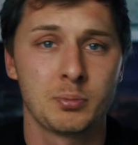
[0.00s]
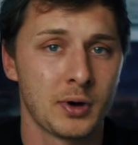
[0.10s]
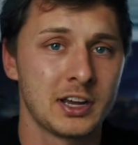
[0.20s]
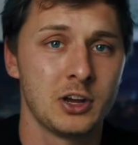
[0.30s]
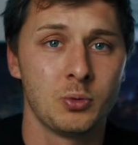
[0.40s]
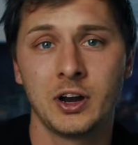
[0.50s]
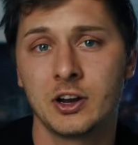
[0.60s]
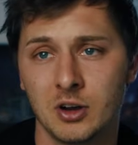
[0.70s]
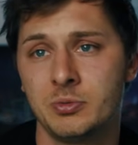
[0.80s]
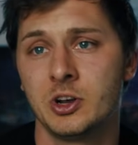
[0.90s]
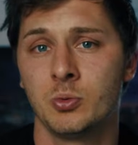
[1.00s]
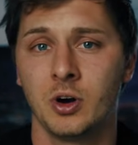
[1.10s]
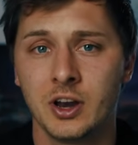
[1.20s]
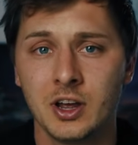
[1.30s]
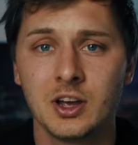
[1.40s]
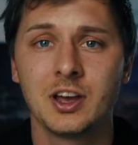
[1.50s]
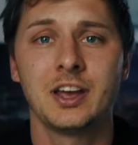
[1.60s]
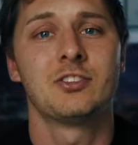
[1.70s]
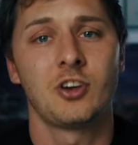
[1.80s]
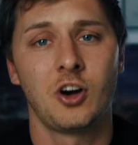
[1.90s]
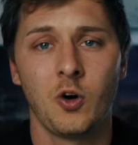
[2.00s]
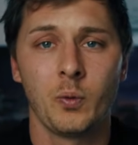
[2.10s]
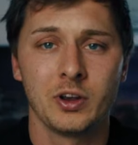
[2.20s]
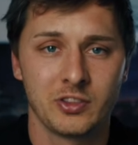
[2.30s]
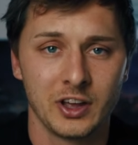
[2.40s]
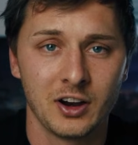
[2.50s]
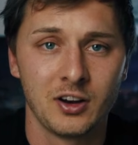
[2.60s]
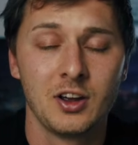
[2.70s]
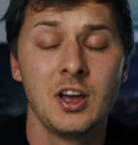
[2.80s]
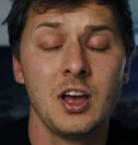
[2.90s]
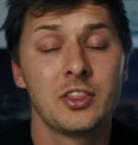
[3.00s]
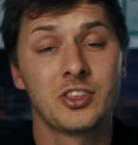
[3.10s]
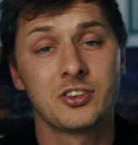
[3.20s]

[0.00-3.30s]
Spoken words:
breaking one, encrypting one. It's always there. The